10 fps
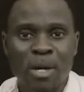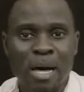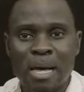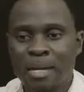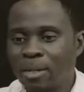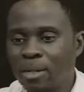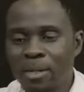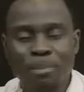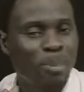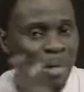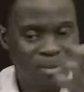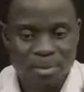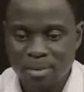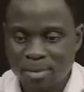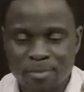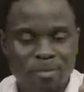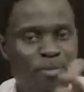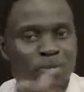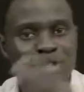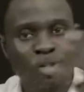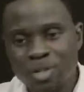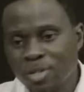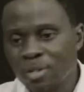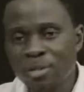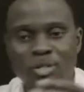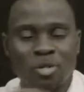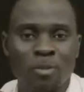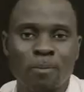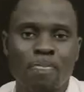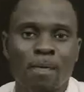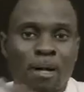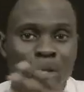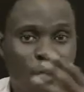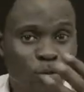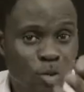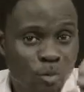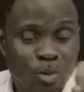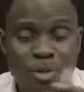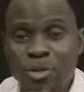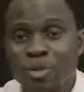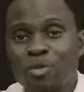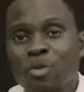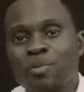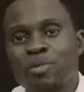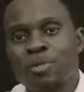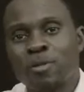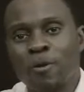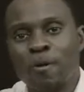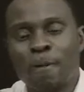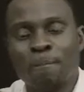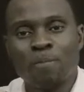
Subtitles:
and in places, from churches to local community groups to